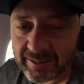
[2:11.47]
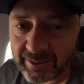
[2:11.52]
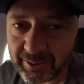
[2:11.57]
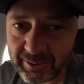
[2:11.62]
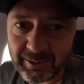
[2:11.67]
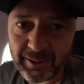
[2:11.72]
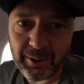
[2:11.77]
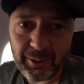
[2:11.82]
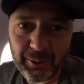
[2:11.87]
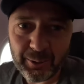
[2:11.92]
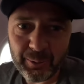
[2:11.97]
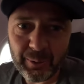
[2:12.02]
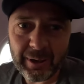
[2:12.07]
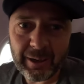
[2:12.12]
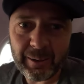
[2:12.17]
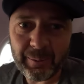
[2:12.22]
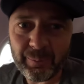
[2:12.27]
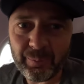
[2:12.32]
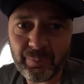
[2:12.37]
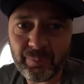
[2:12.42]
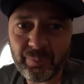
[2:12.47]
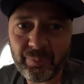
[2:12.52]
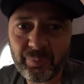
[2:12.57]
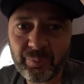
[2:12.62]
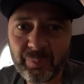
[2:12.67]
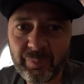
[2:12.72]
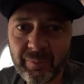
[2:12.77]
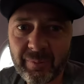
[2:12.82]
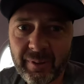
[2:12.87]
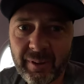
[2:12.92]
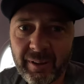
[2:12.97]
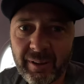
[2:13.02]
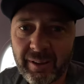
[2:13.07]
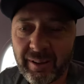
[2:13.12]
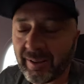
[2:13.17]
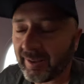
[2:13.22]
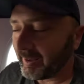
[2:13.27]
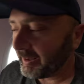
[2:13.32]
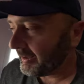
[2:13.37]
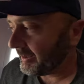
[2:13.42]
So
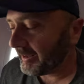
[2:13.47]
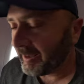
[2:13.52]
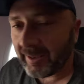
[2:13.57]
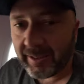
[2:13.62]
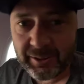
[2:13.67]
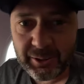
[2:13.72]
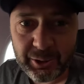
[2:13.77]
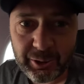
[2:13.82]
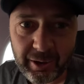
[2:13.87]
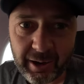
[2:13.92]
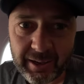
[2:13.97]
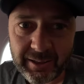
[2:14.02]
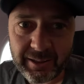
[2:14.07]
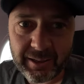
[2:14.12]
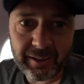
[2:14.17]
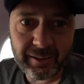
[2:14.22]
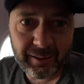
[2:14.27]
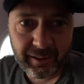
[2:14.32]
um, crazy.